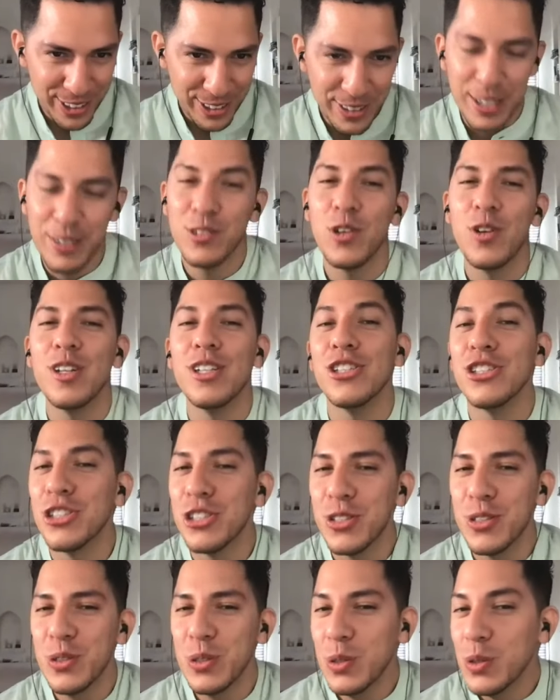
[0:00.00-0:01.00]
who I'm going to
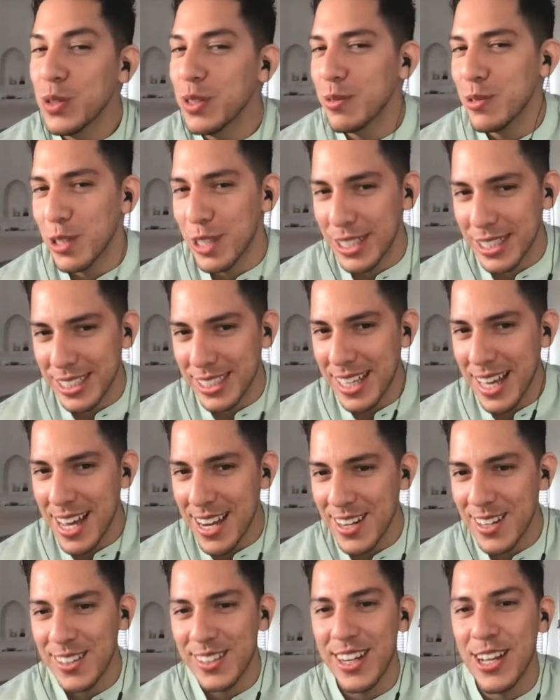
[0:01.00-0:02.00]
sue, who I'm going to
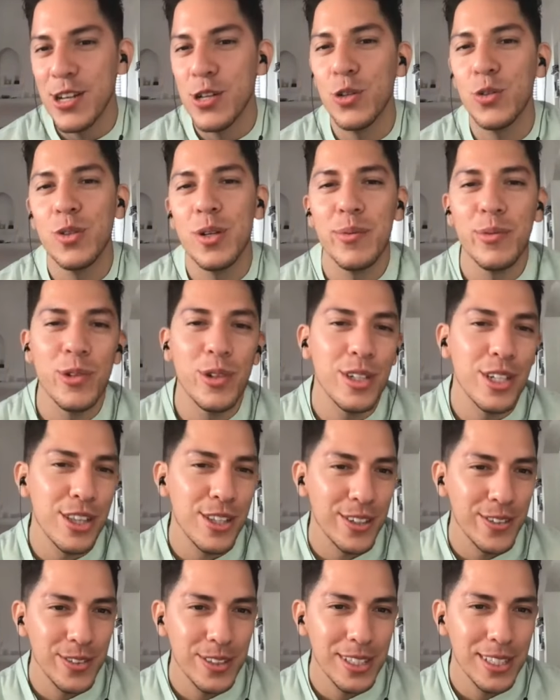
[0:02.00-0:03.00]
slander, and who I'm going to
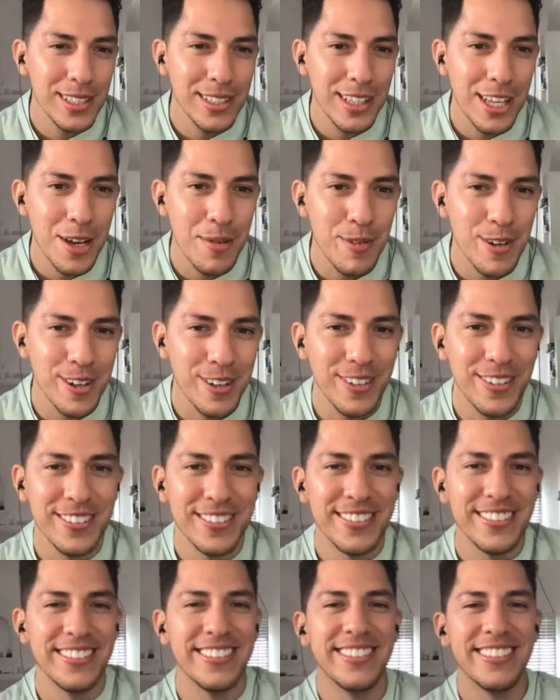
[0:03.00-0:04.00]
throw in the slammer.
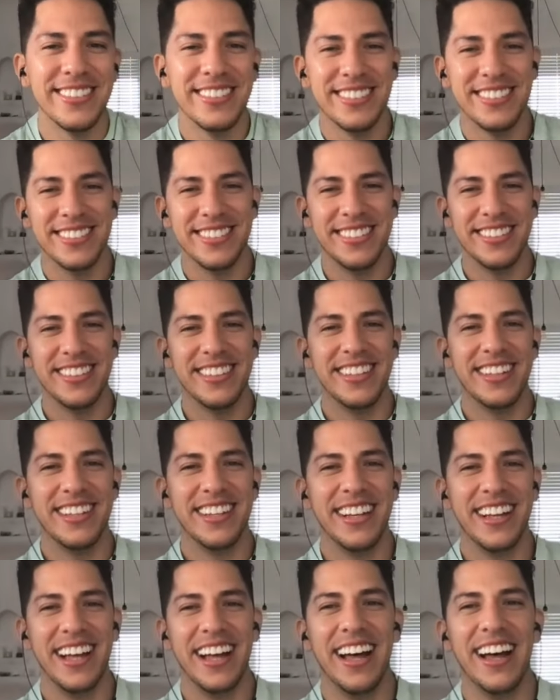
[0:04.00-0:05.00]
Oh goodness!
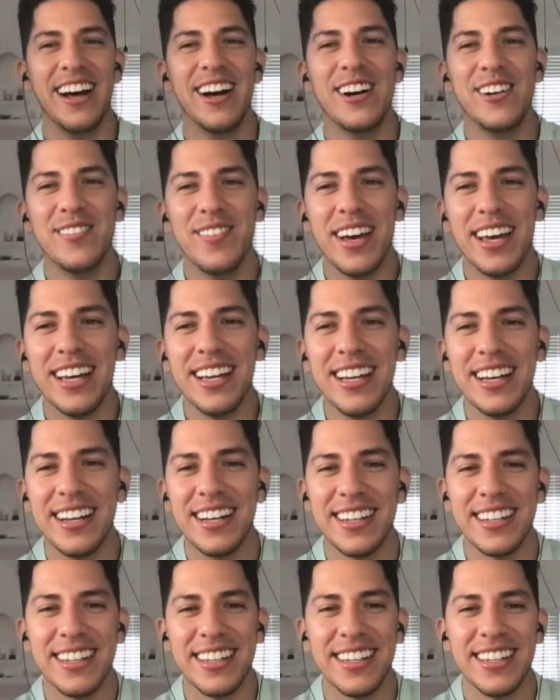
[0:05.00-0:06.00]
Wait, oh, my.
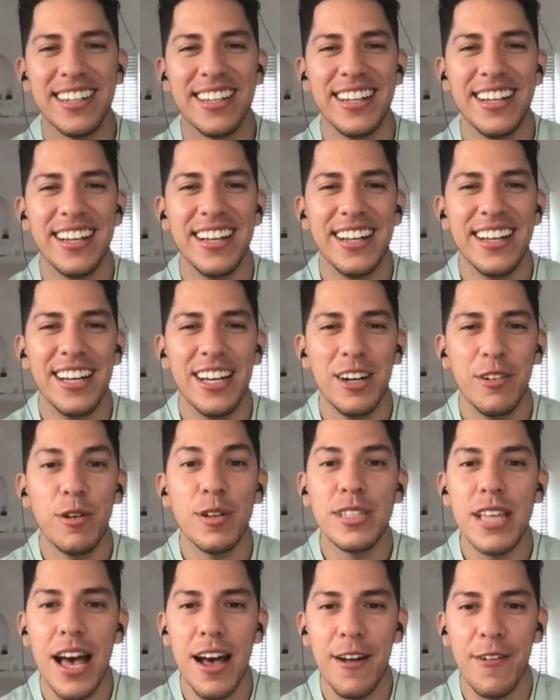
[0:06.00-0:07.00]
Show. What
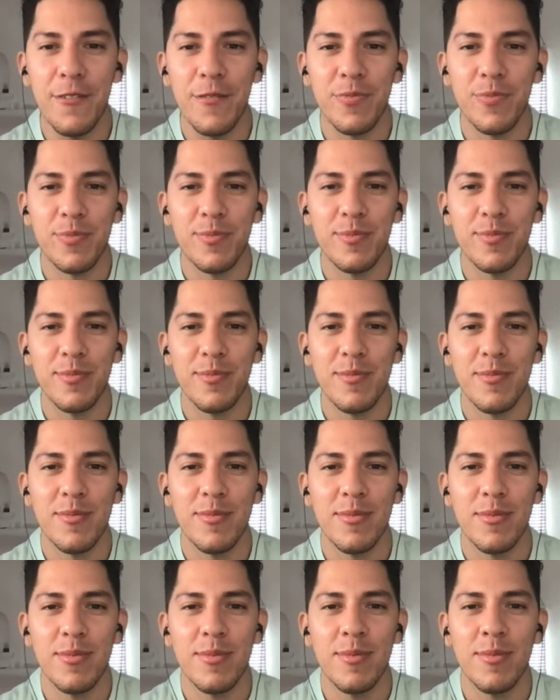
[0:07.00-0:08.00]
was that? You're not
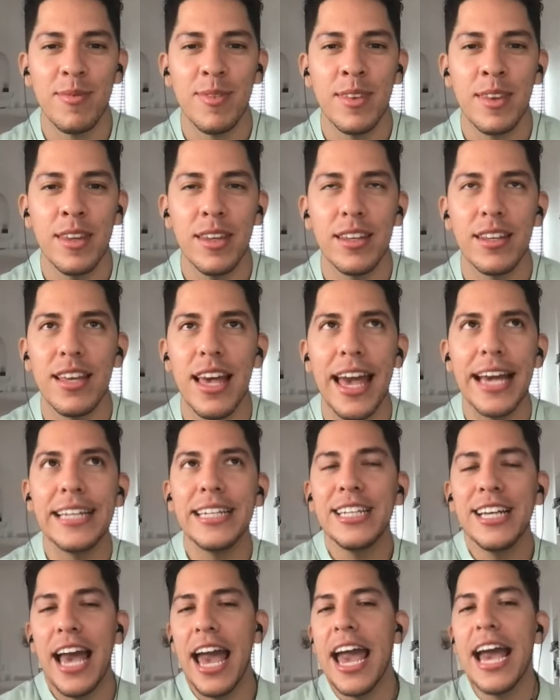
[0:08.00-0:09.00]
playing.
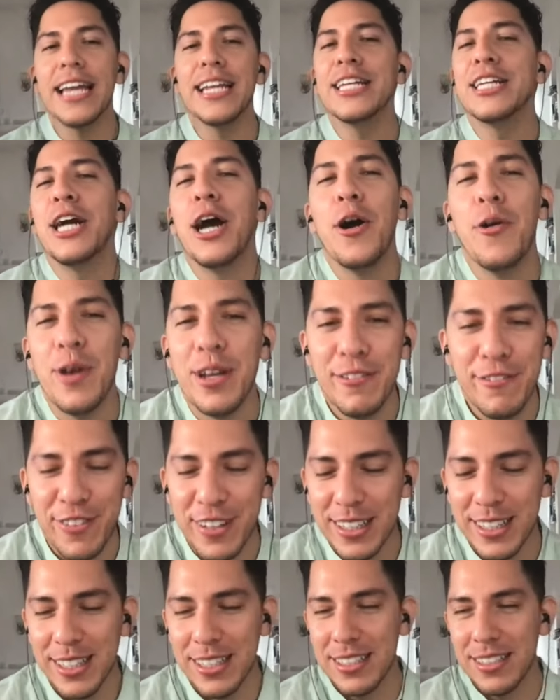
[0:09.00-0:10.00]
Andy Andy Cohen
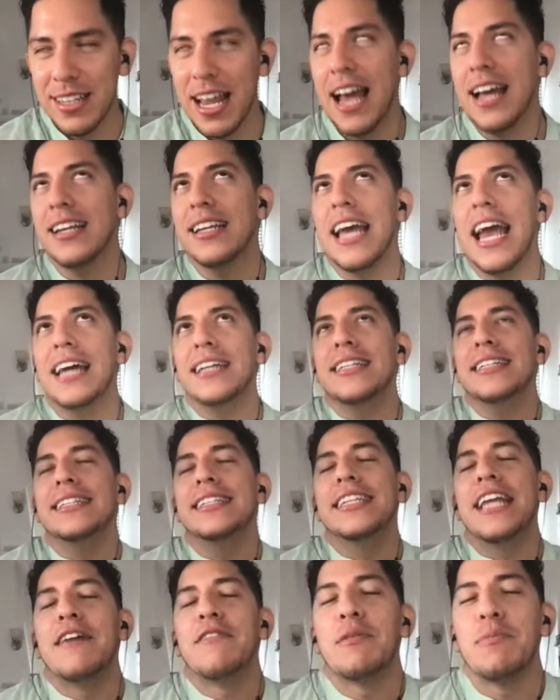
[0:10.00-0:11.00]
filling Andy Andy
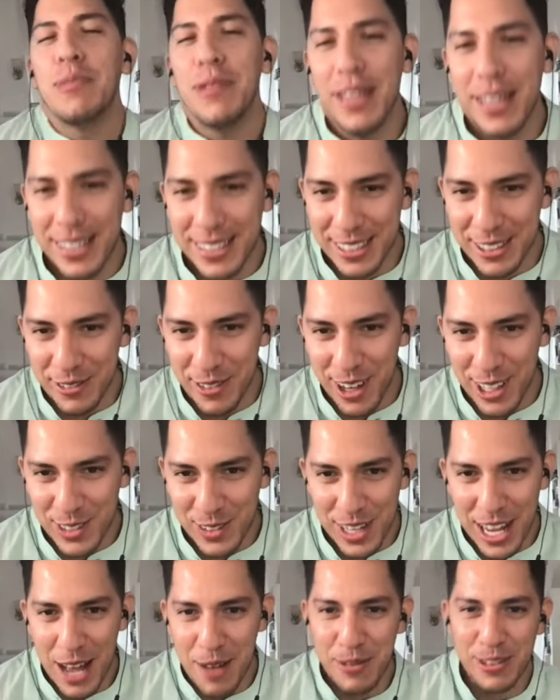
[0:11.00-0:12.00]
never plays and watch
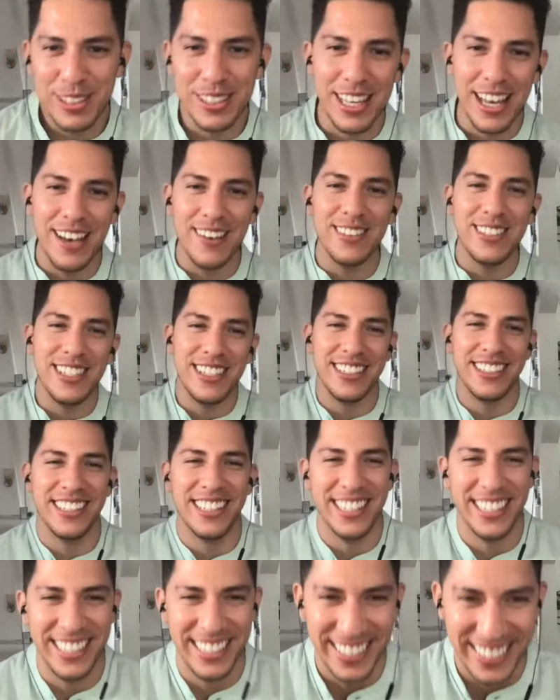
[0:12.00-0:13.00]
what happens oh, live. Oh
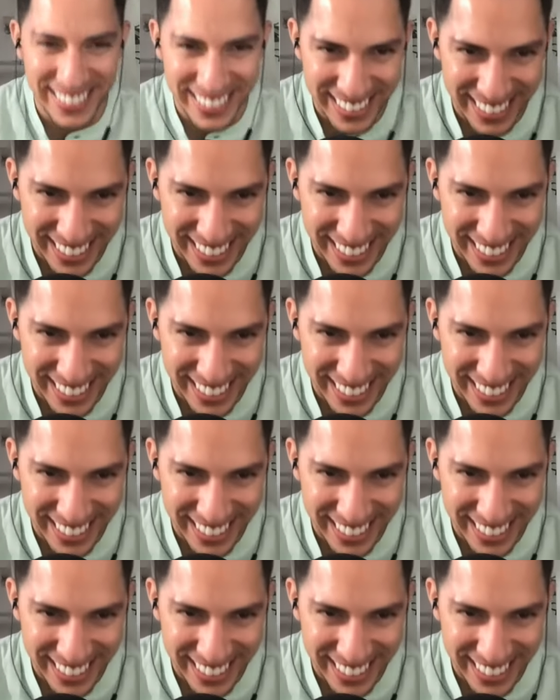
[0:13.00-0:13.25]
goodness!